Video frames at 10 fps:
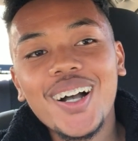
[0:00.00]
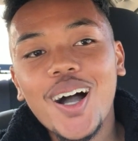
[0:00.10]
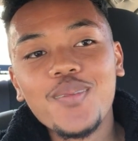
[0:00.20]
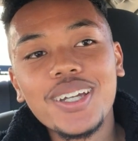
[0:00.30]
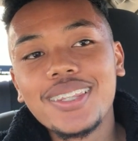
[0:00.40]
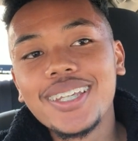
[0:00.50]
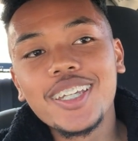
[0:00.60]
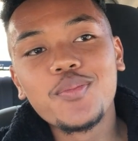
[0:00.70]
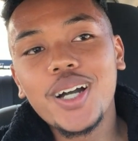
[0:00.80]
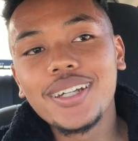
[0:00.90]
I mean,
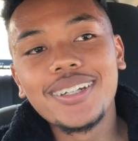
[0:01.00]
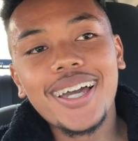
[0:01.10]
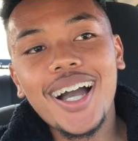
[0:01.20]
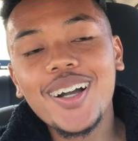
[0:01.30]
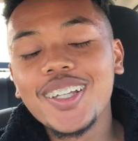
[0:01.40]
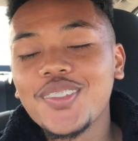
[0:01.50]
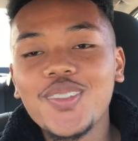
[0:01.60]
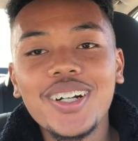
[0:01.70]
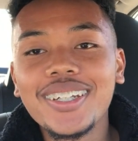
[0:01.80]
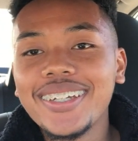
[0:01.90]
thinking about it now, it's
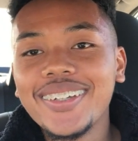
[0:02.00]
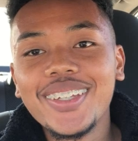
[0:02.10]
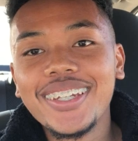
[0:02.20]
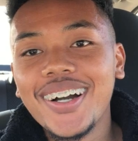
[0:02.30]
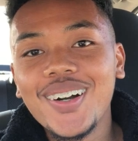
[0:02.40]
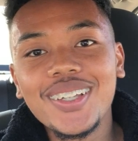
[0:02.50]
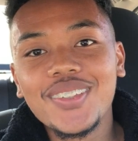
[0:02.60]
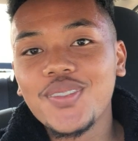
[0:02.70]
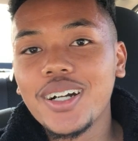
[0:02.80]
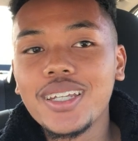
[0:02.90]
funny, you know?
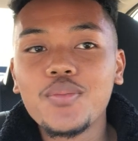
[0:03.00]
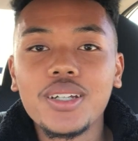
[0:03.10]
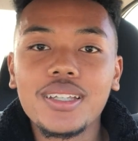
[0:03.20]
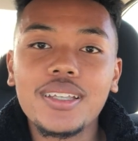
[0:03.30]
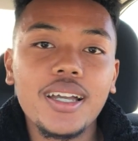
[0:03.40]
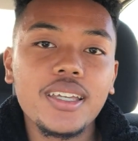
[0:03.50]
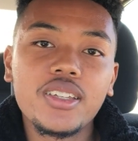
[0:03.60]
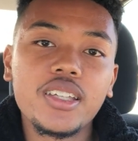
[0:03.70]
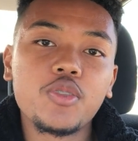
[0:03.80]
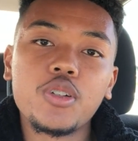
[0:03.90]
It's funny, but it's like,
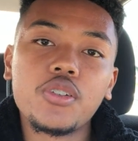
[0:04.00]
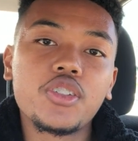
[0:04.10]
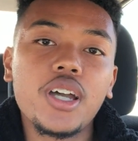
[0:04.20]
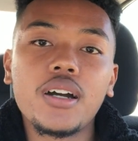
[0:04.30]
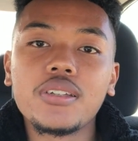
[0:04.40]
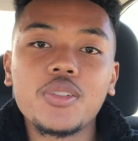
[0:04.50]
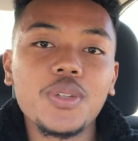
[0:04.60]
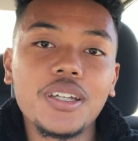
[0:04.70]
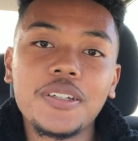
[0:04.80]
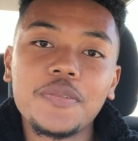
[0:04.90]
it's just real childish,
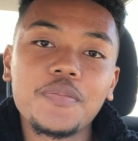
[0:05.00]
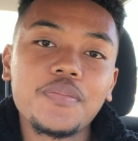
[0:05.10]
man.